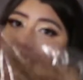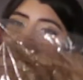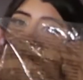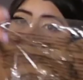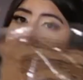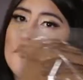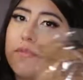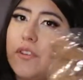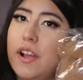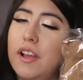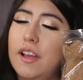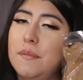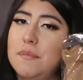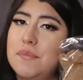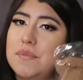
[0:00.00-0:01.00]
set
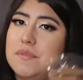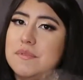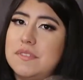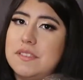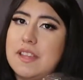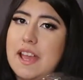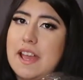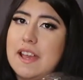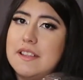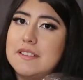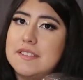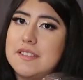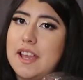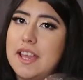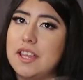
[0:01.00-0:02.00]
from
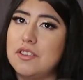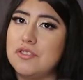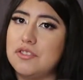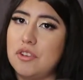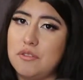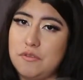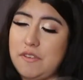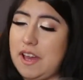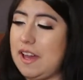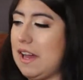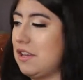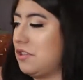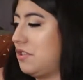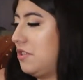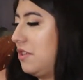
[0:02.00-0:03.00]
that site,
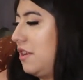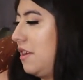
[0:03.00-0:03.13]
Jo-Fash.